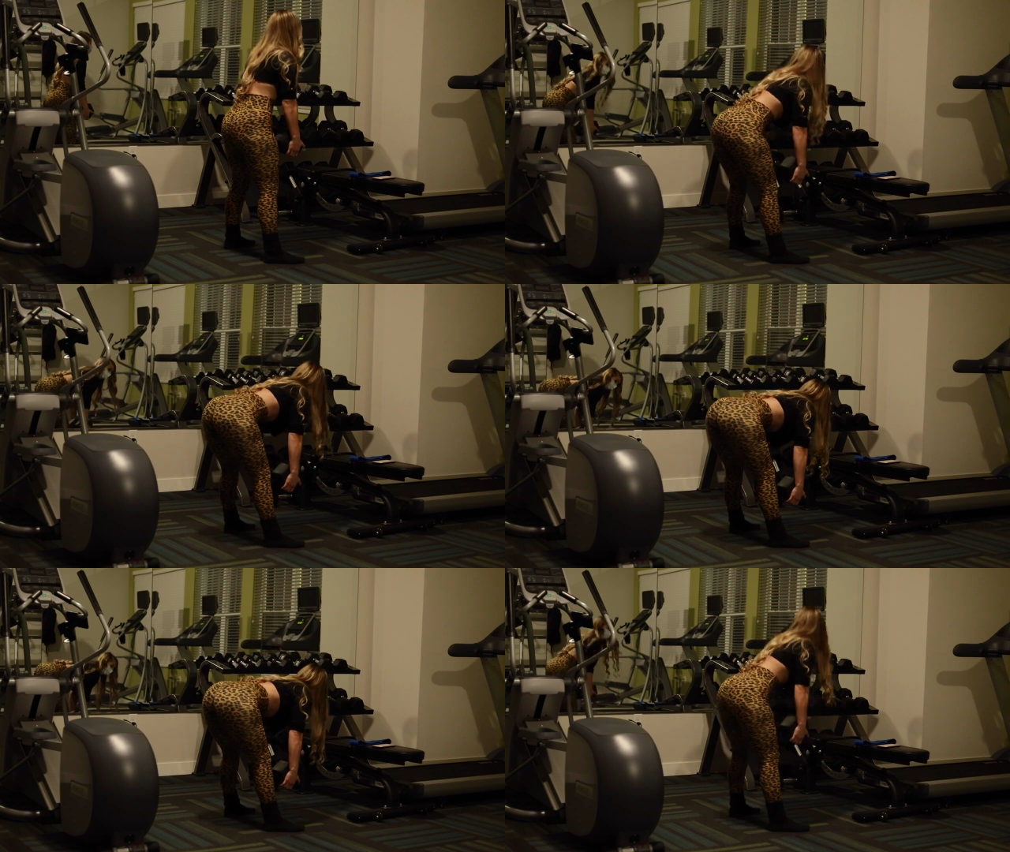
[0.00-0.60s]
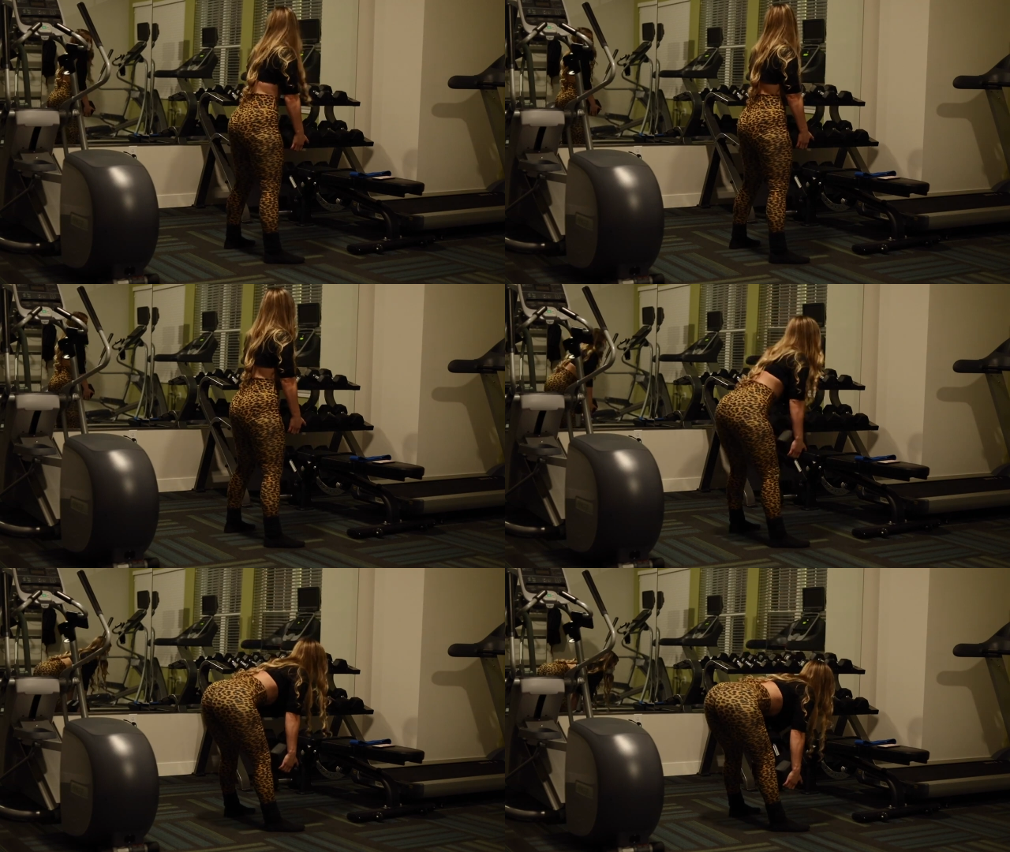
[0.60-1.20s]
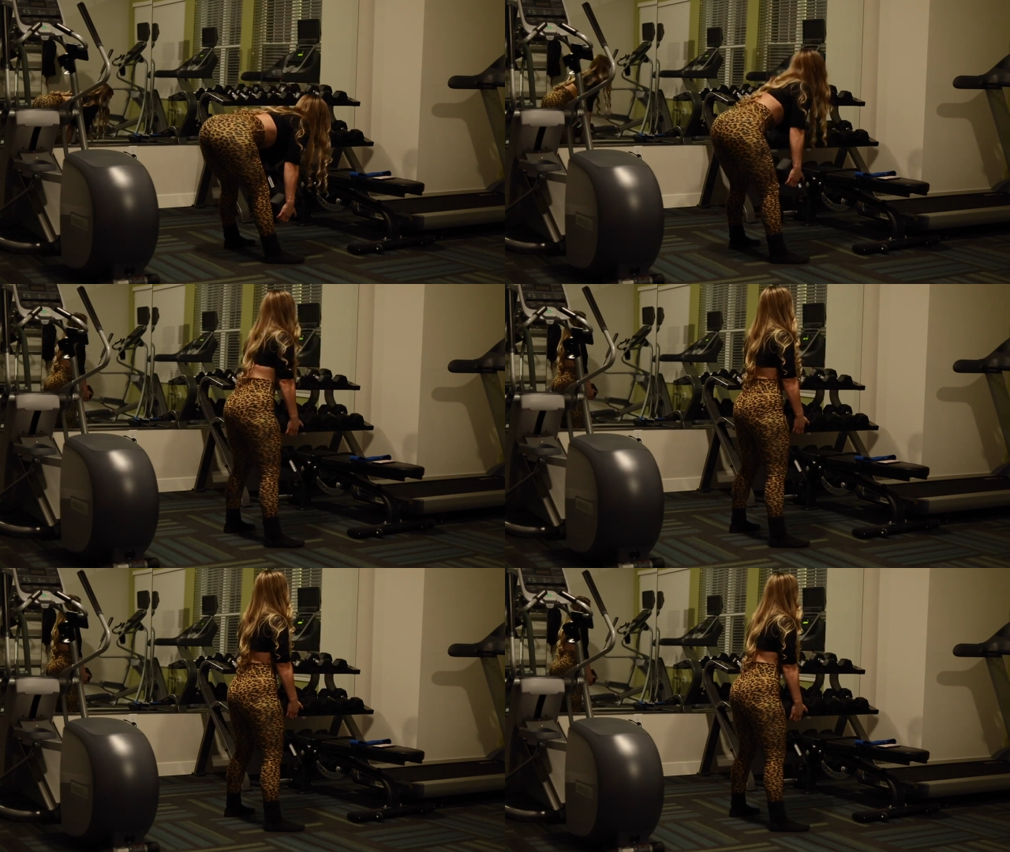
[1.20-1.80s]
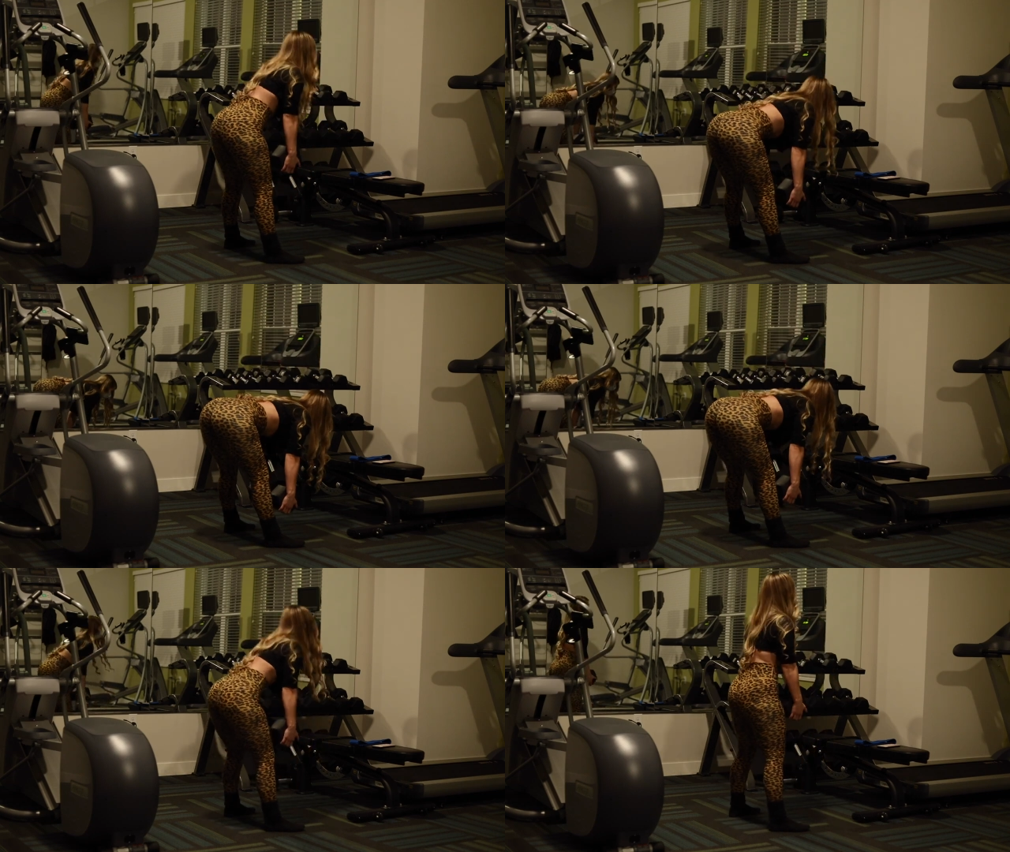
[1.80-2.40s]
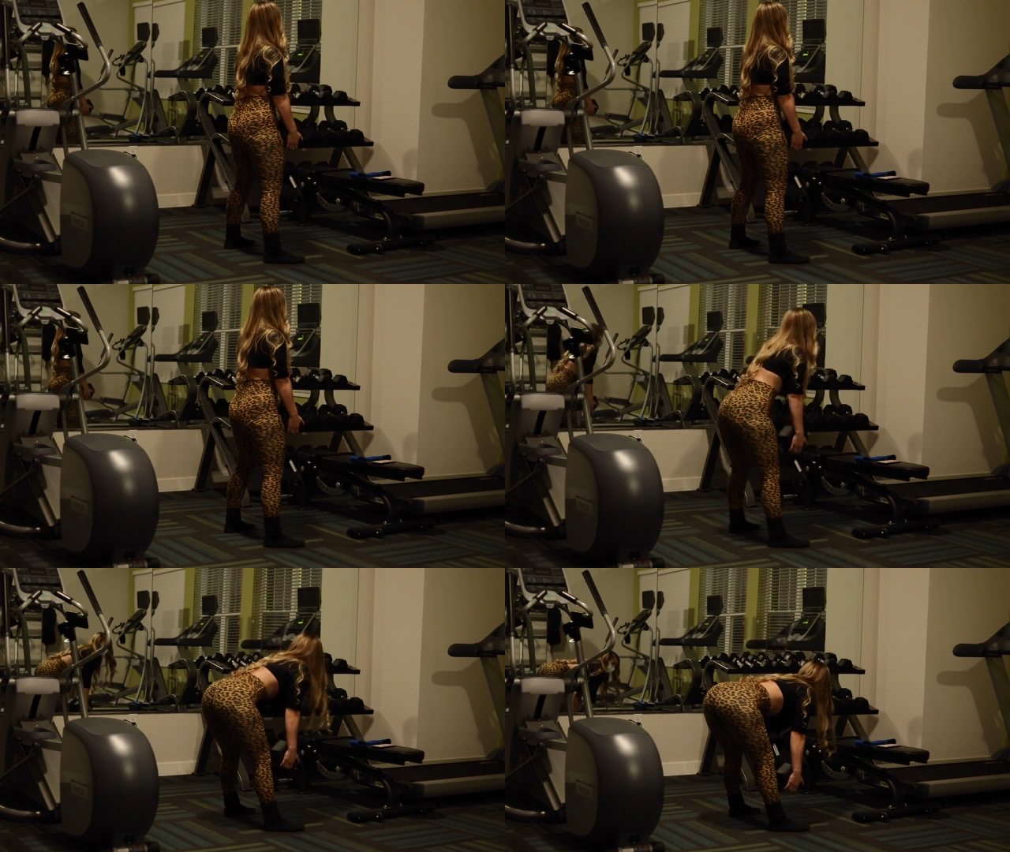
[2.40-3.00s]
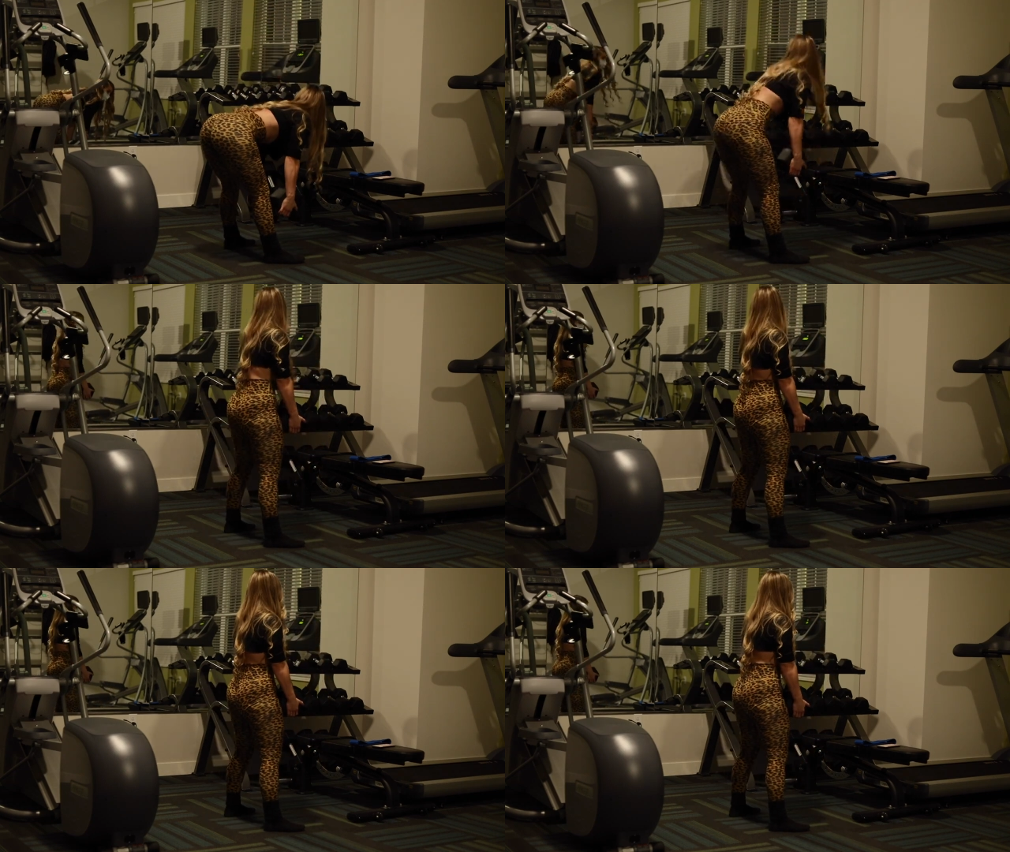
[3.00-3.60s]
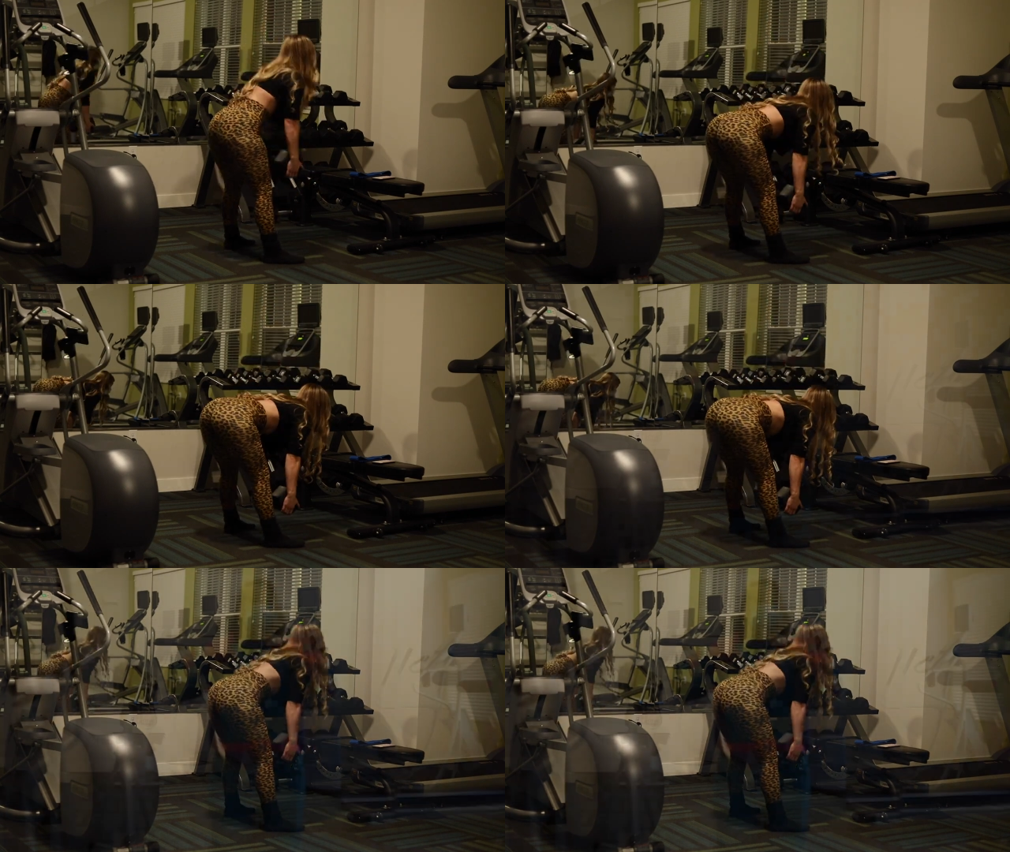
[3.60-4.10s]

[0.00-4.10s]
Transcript: [unreadable: no face in view]